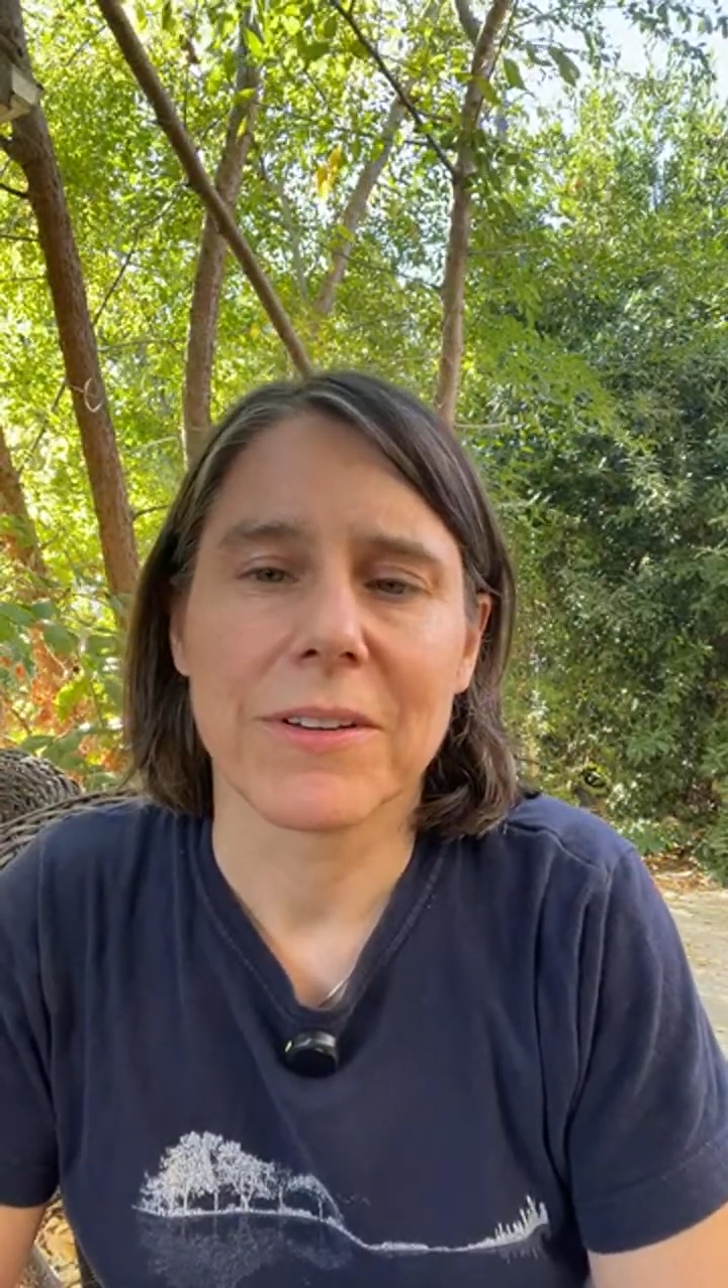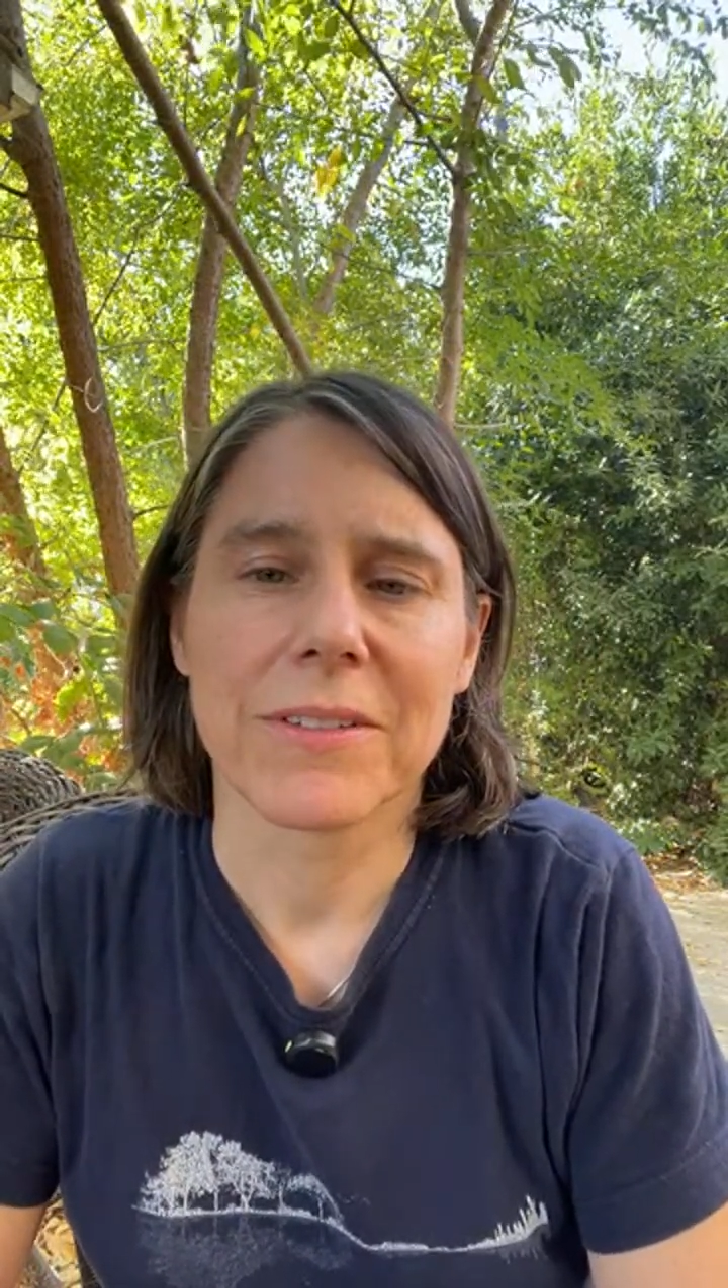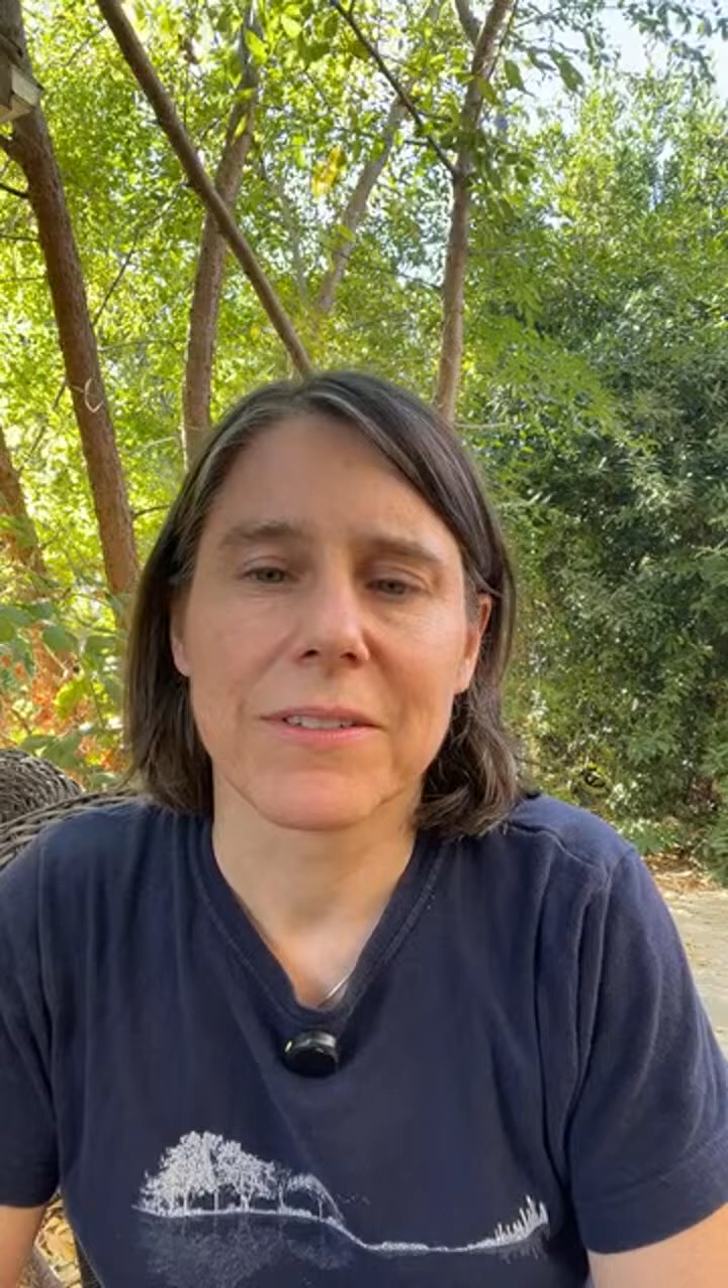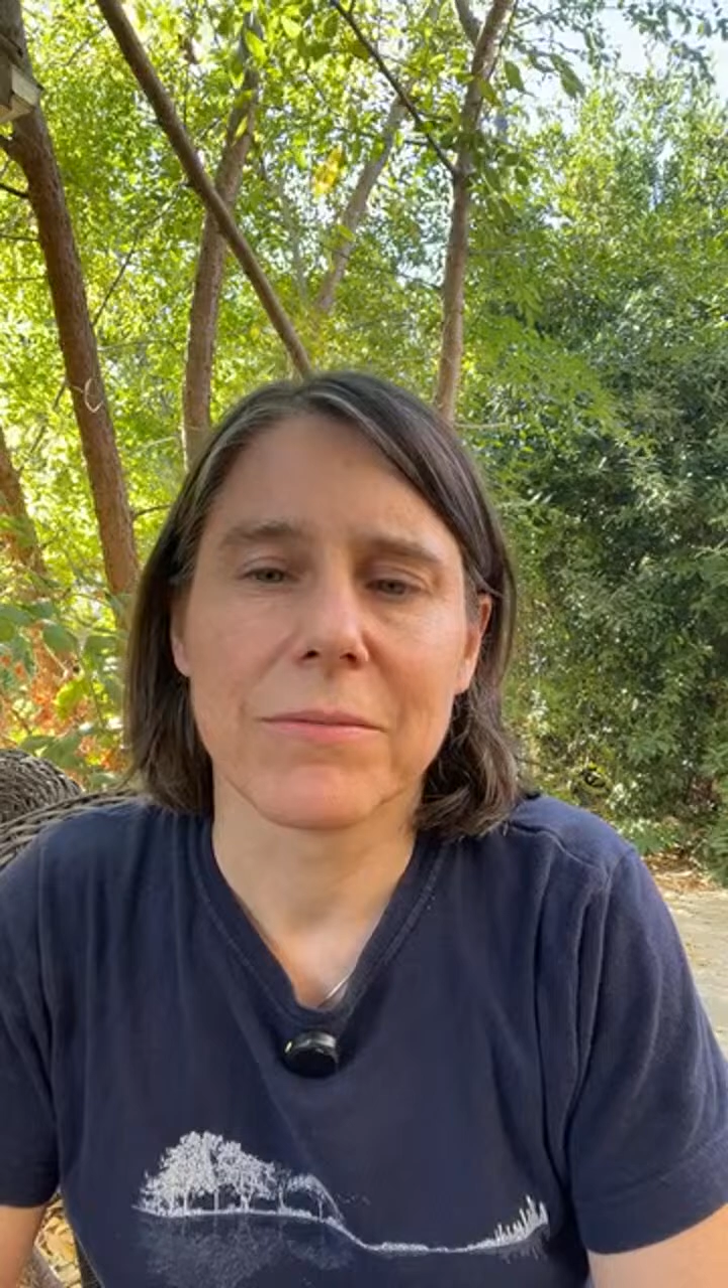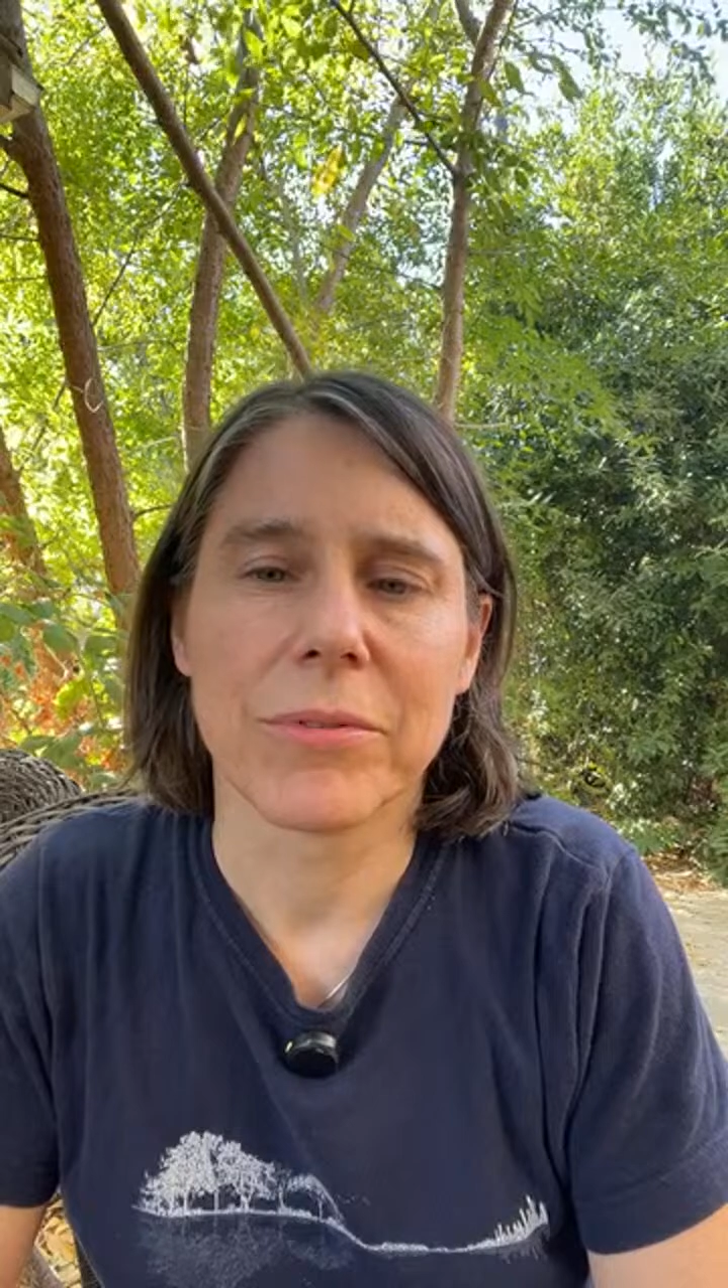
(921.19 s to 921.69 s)

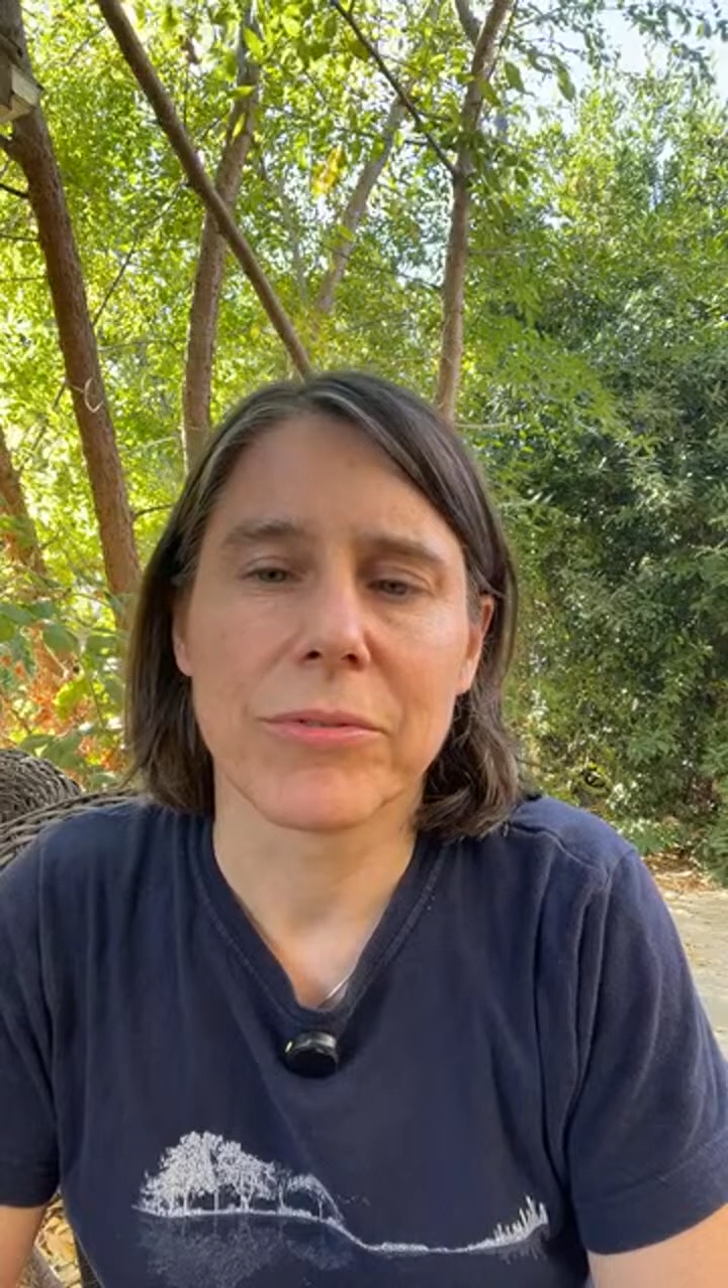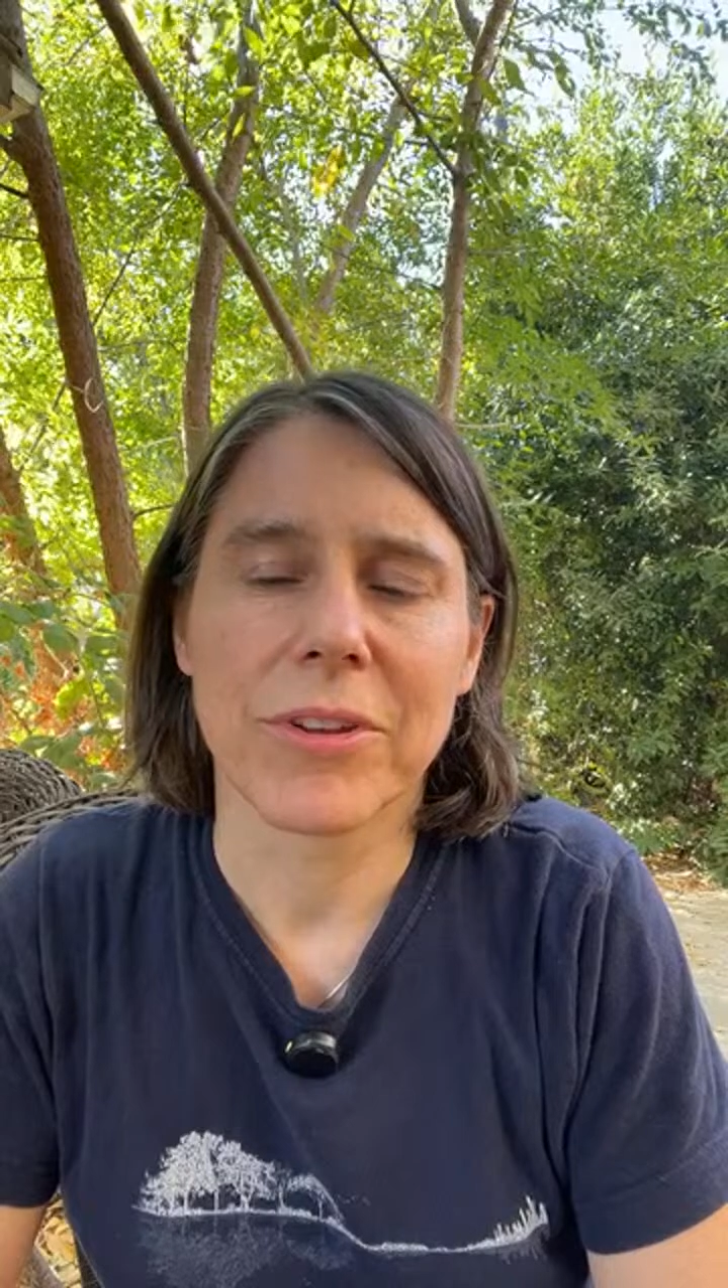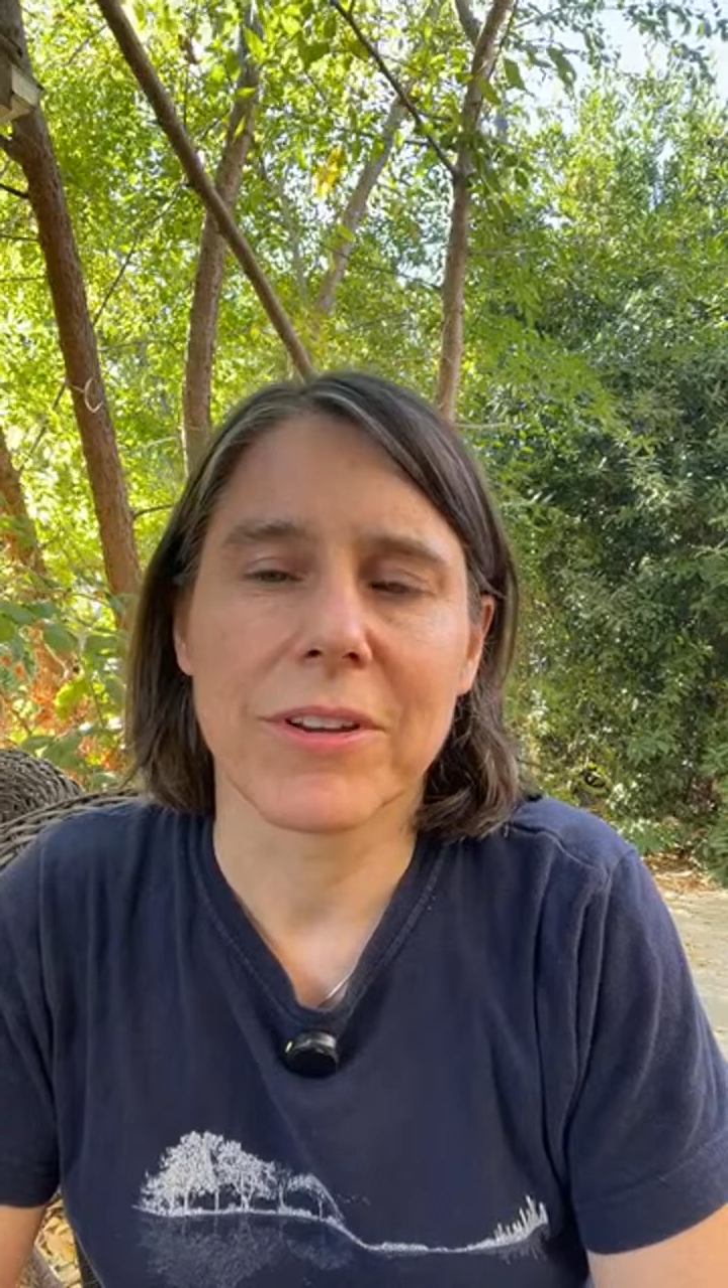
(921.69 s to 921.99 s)
both get in